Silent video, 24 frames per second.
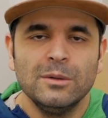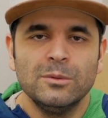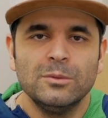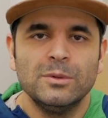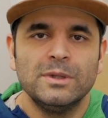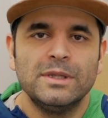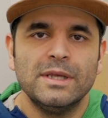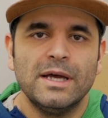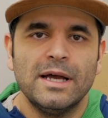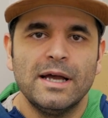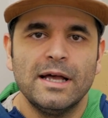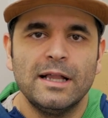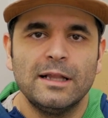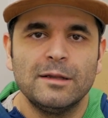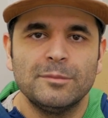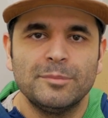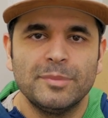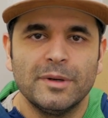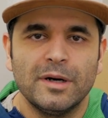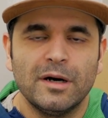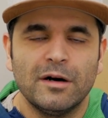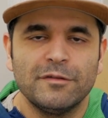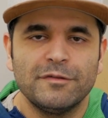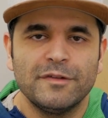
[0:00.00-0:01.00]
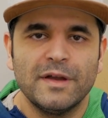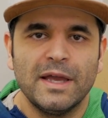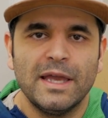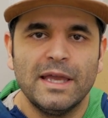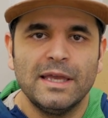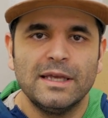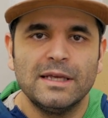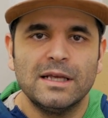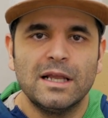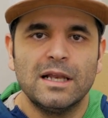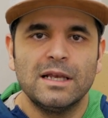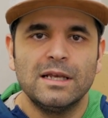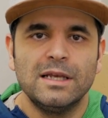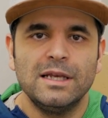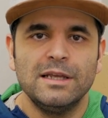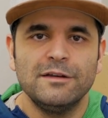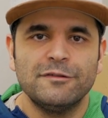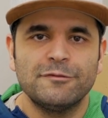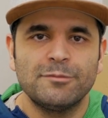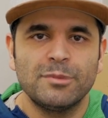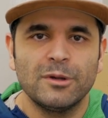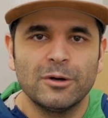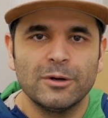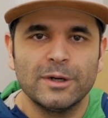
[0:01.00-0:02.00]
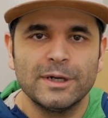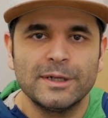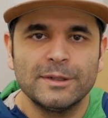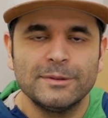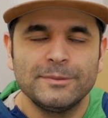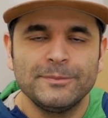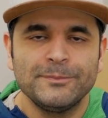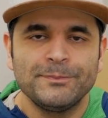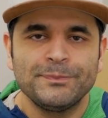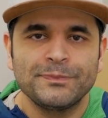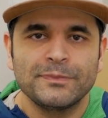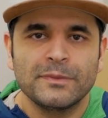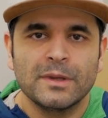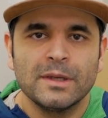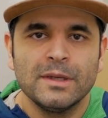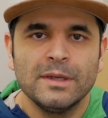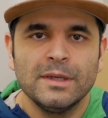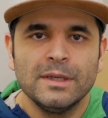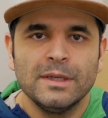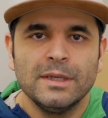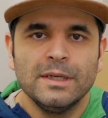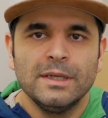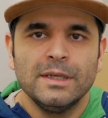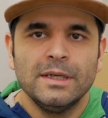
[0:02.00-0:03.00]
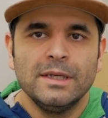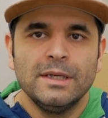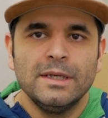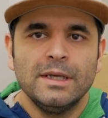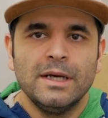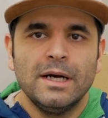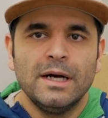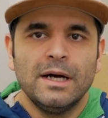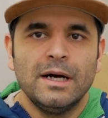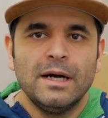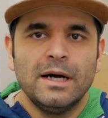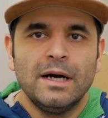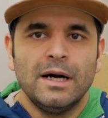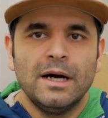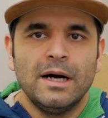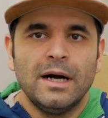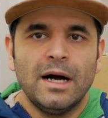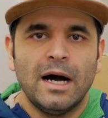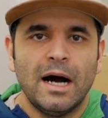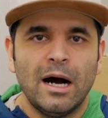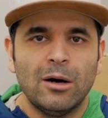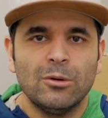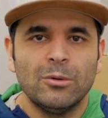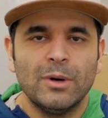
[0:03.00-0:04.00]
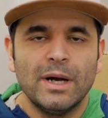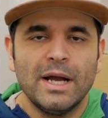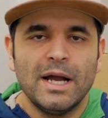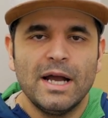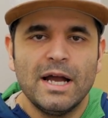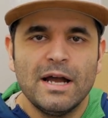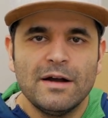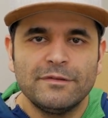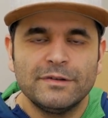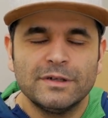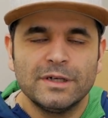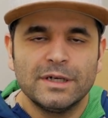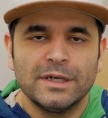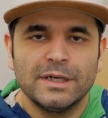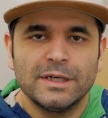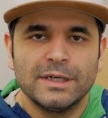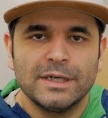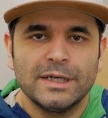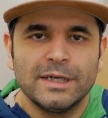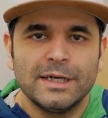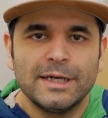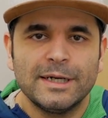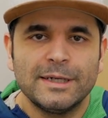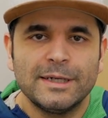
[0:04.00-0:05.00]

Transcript: with the help of a leaf blower. However,